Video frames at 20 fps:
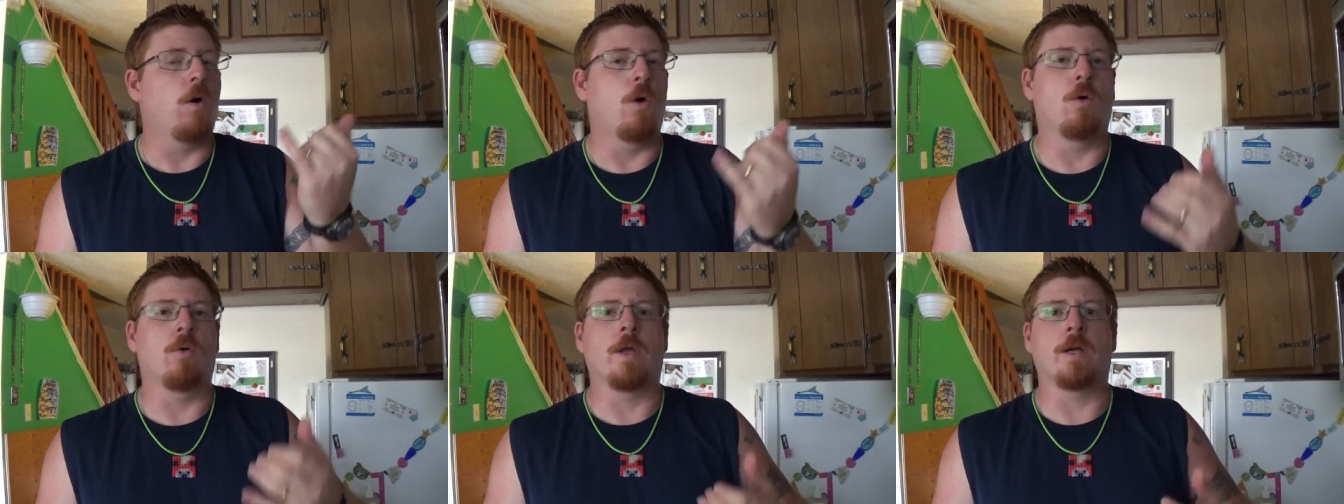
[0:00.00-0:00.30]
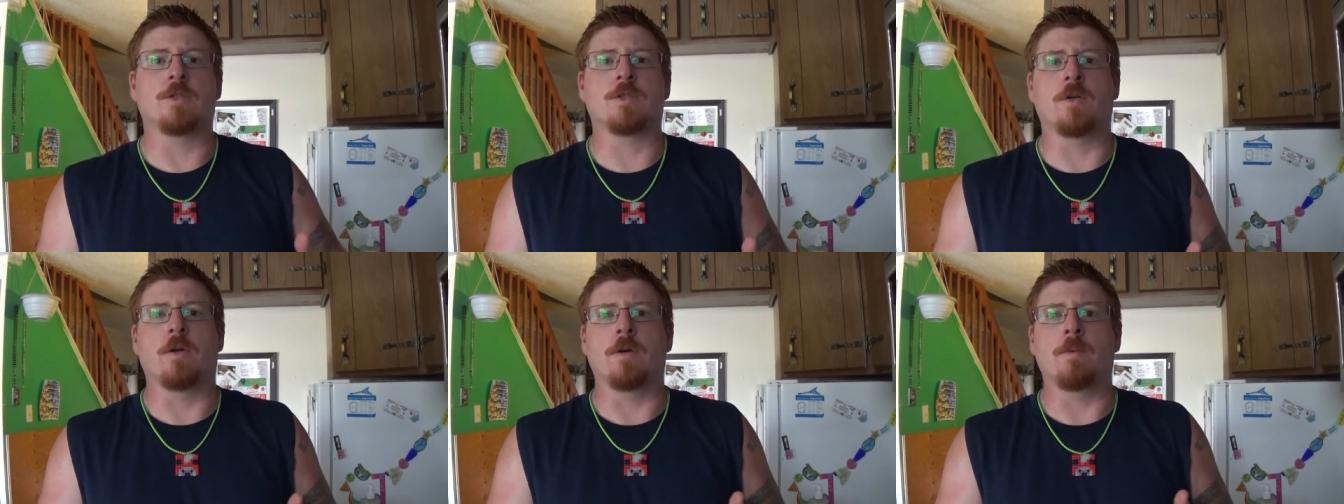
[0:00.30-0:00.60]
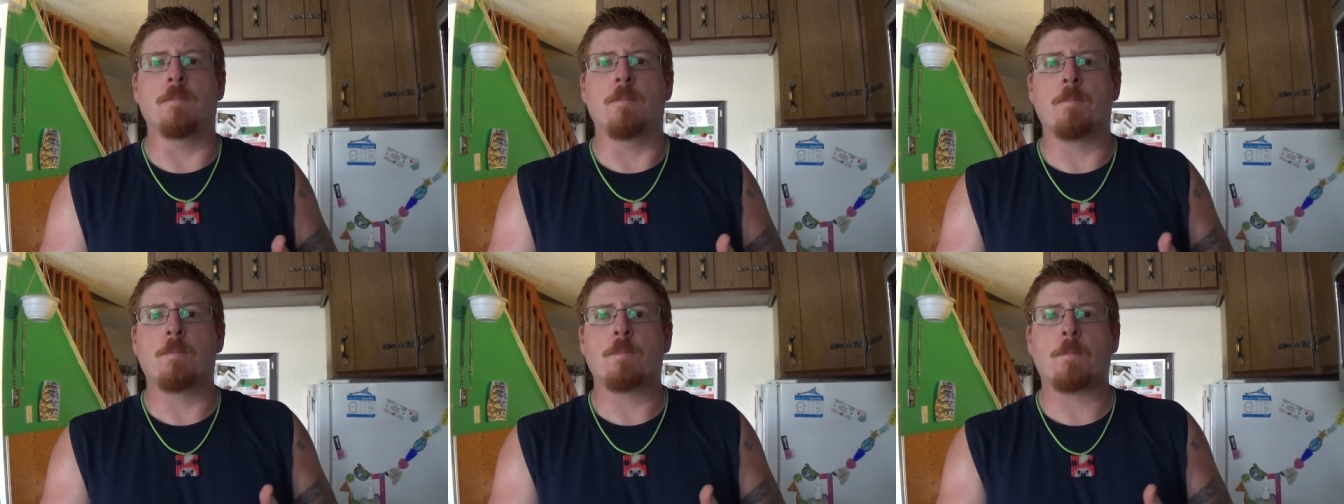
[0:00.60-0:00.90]
Oh, that's
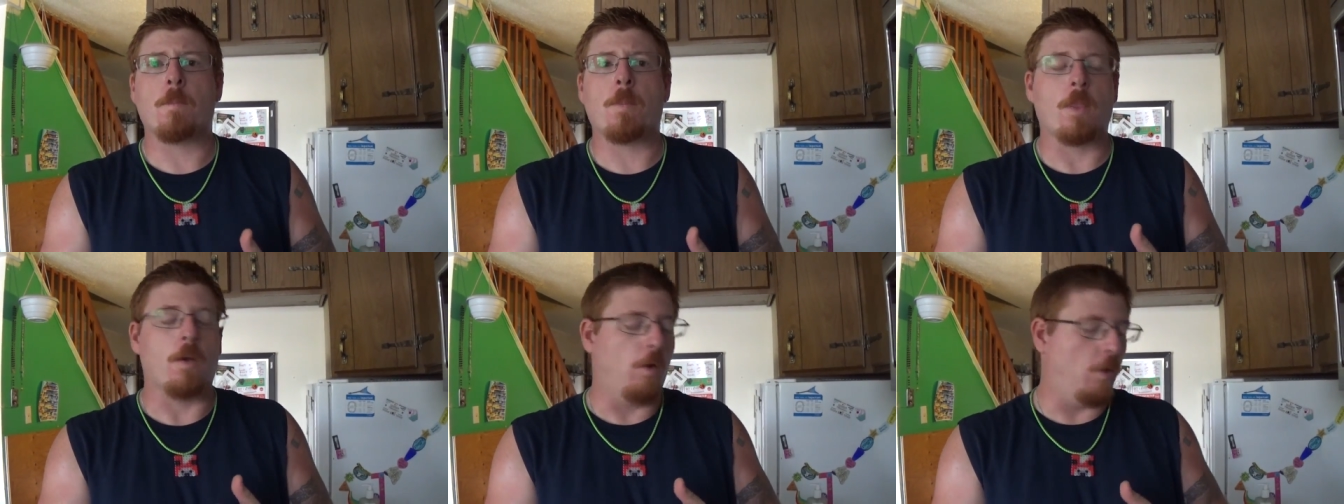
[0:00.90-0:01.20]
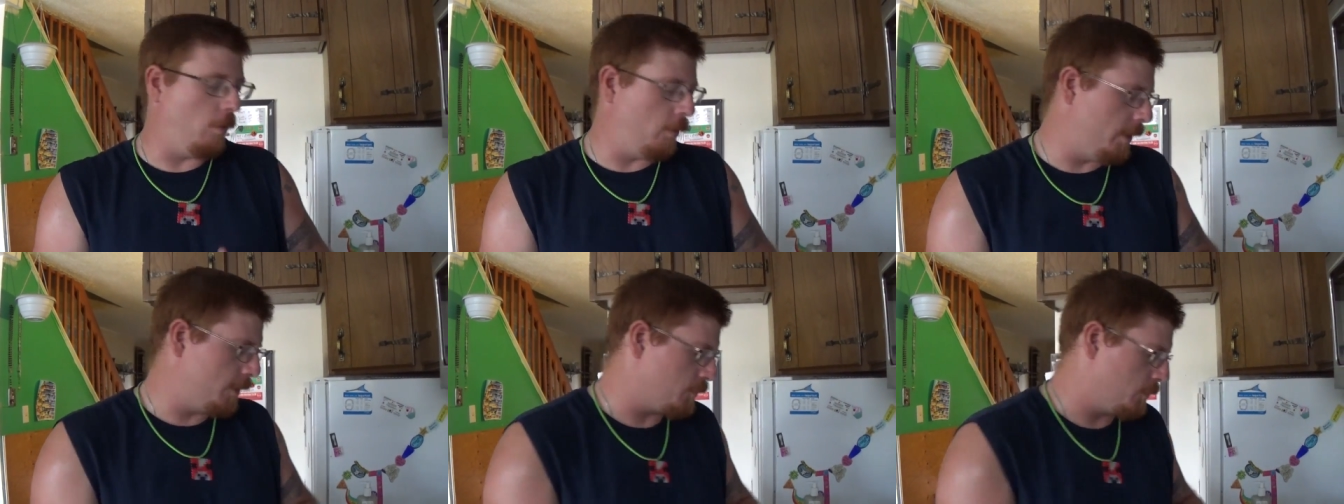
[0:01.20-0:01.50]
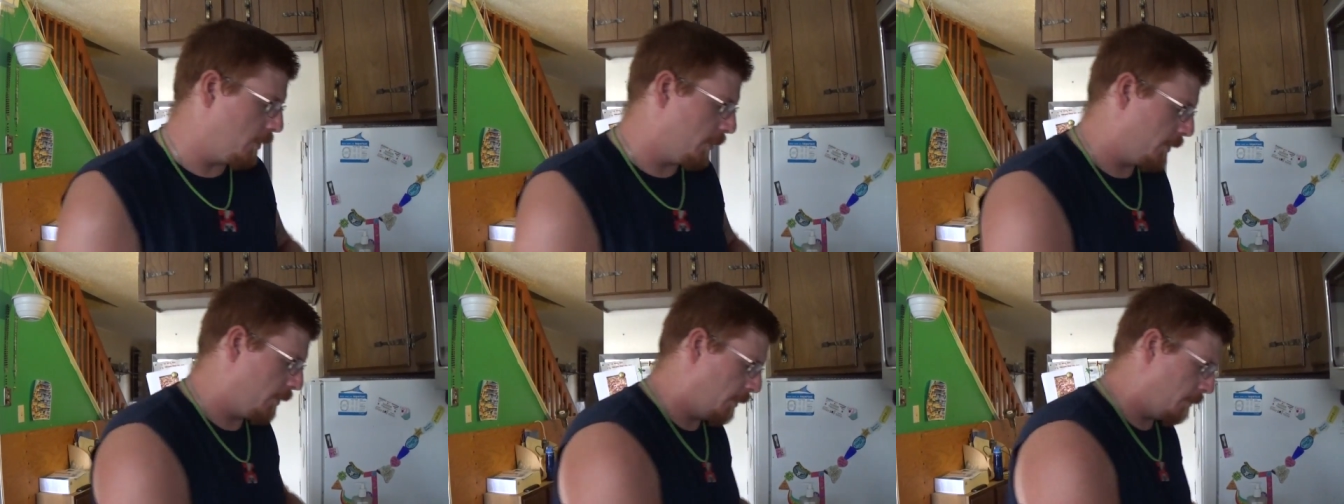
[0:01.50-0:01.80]
good. Oh, that's
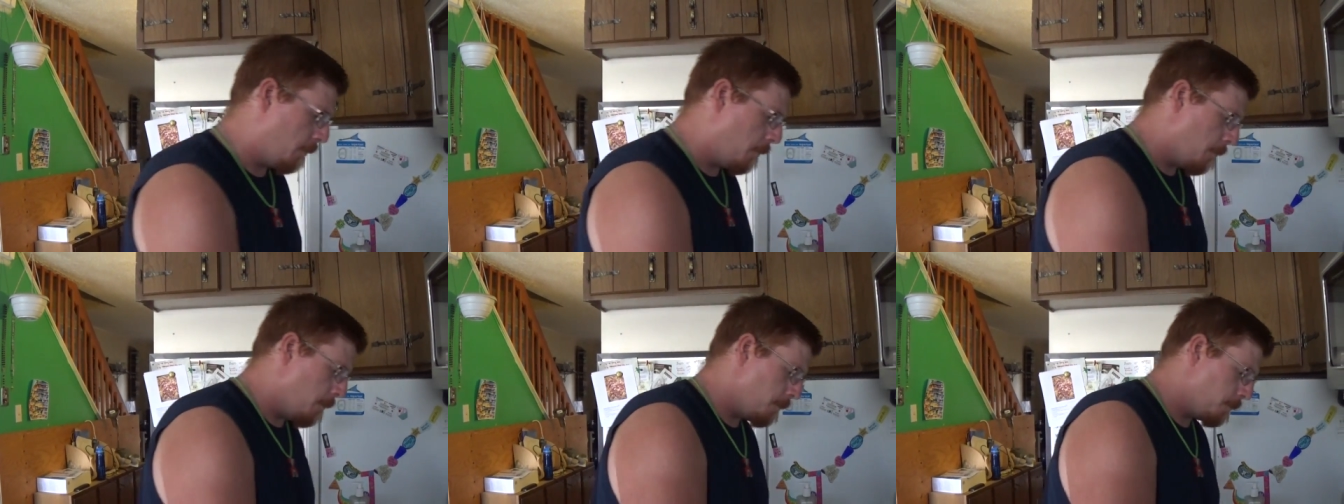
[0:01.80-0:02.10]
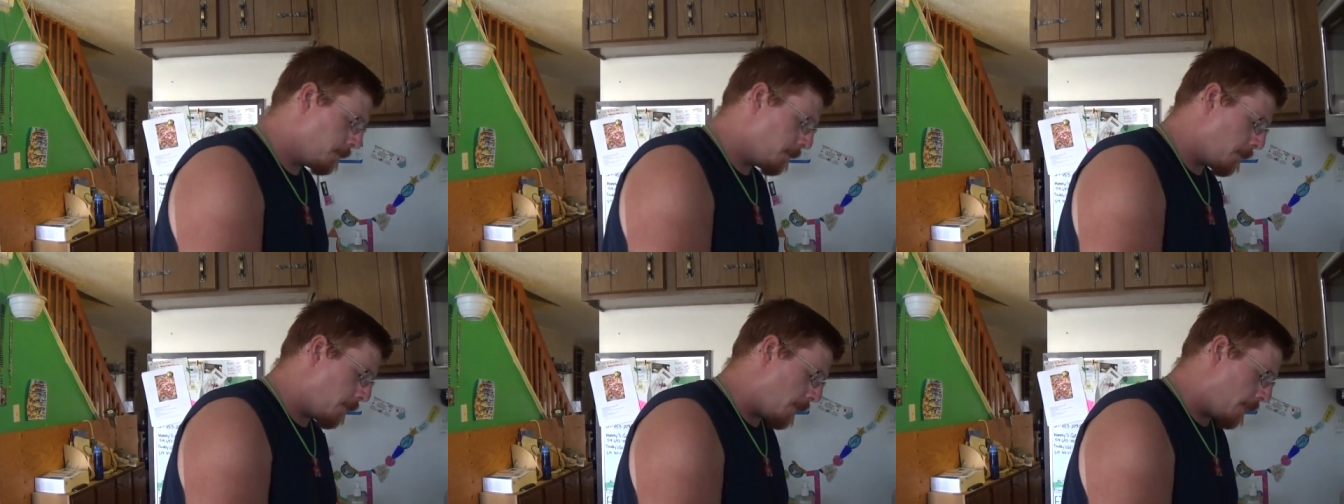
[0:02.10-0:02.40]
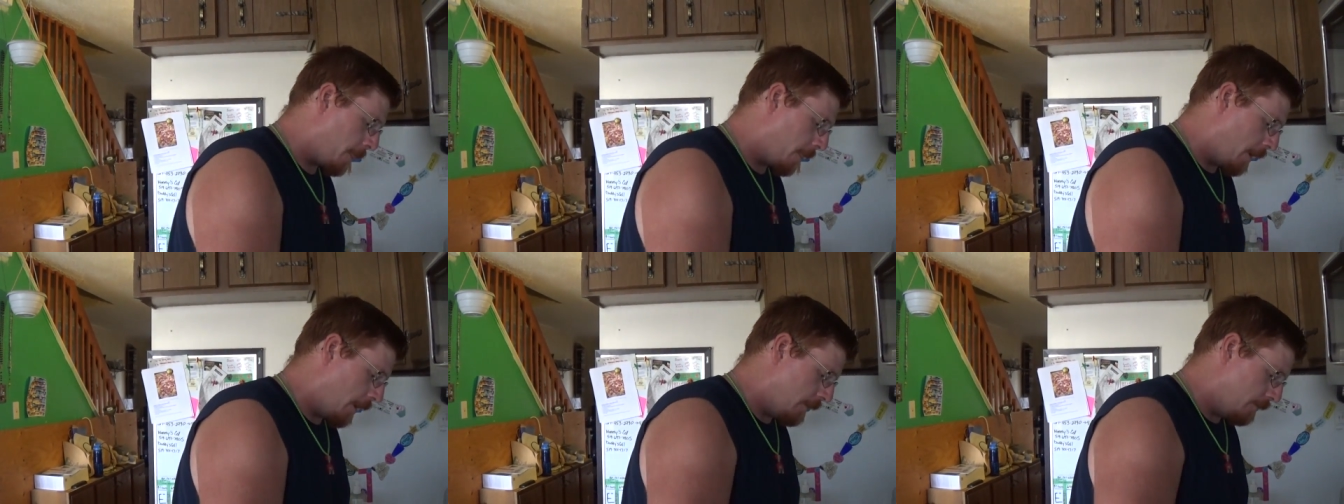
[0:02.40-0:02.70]
really
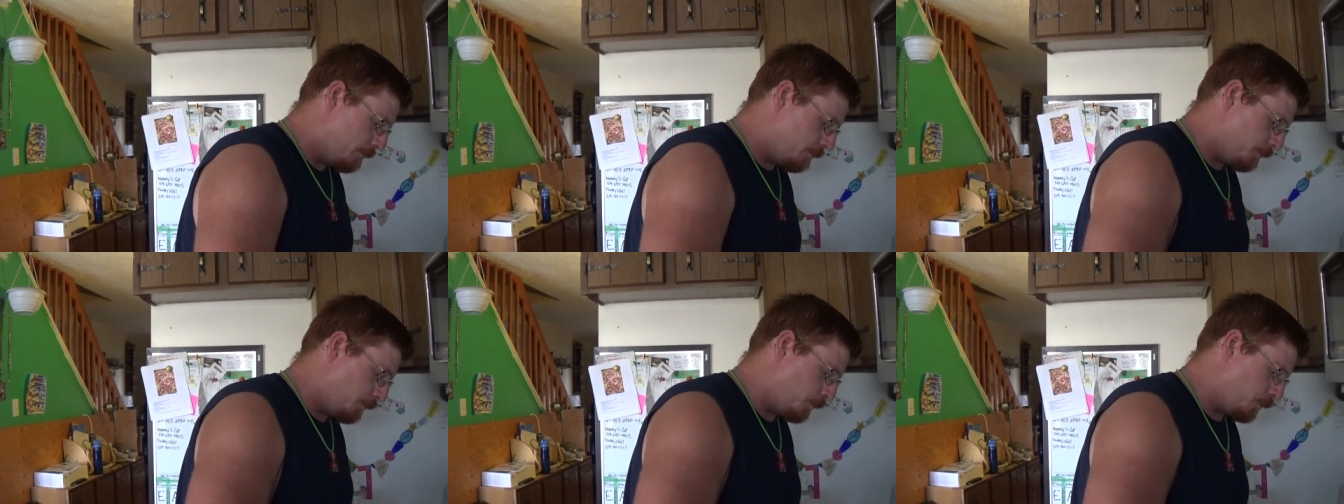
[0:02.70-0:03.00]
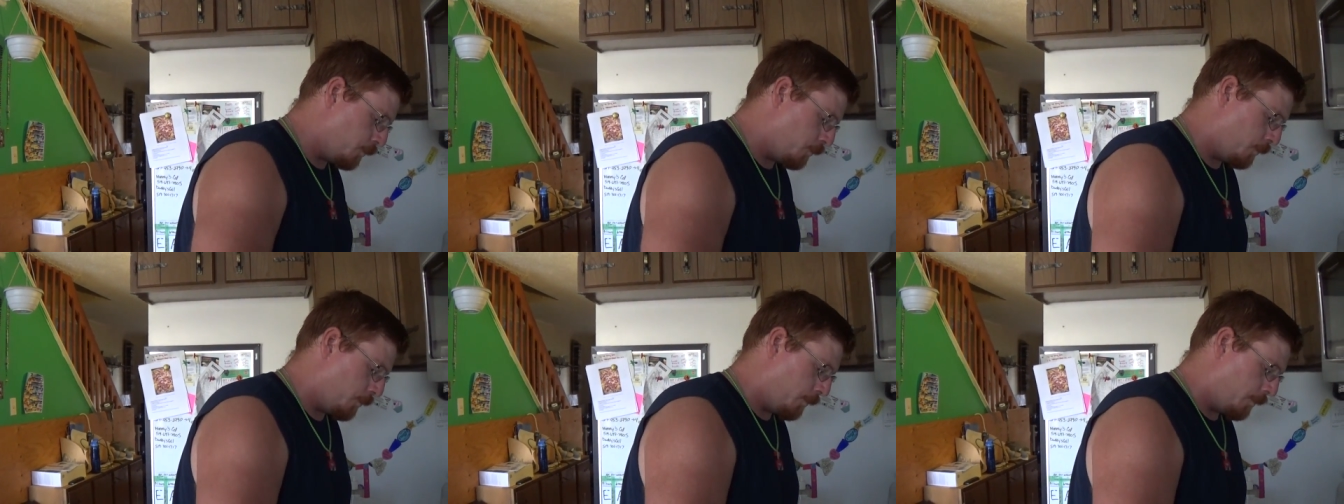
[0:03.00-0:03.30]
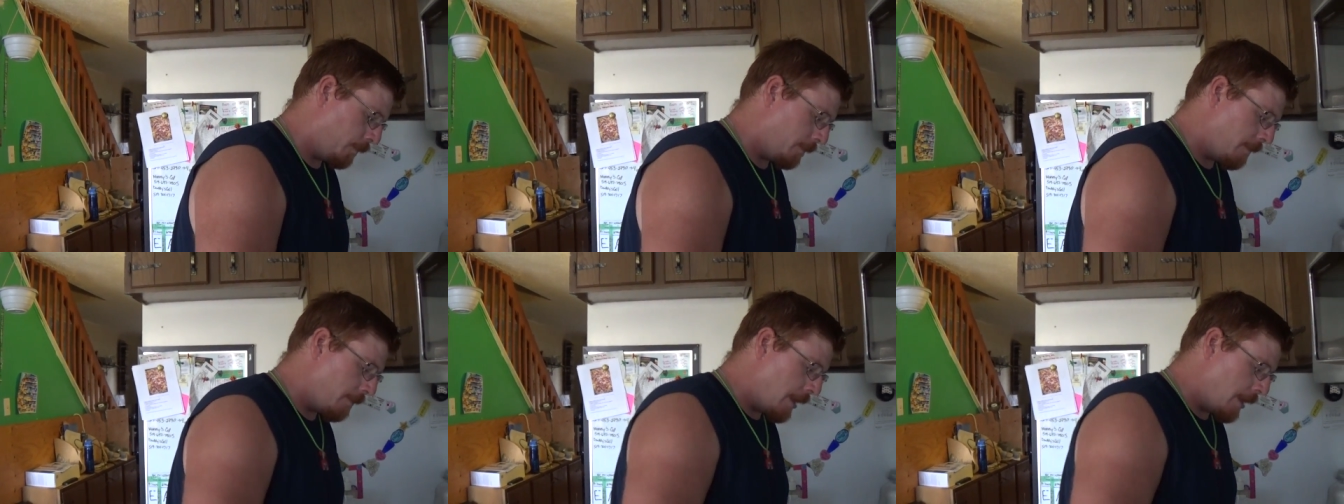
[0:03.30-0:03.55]
good.